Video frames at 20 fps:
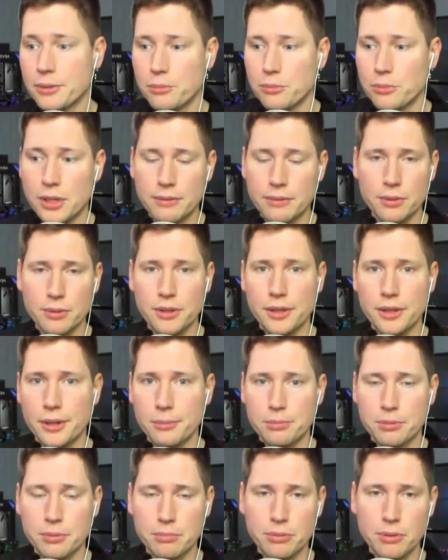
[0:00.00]
whatever their
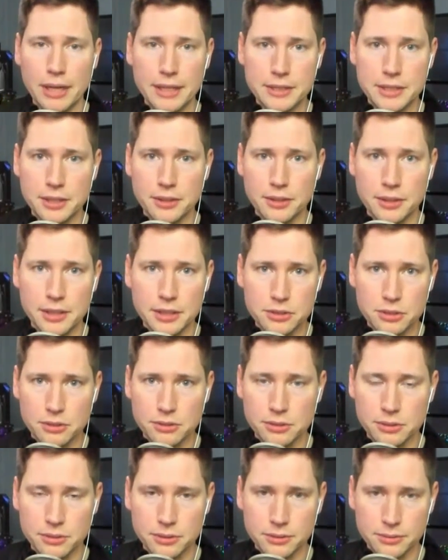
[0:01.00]
proprietary
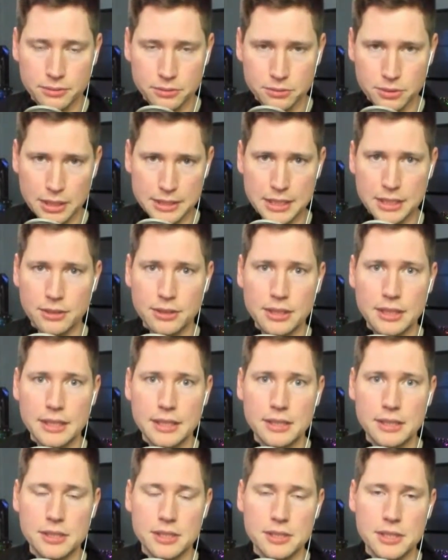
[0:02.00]
internal criteria is,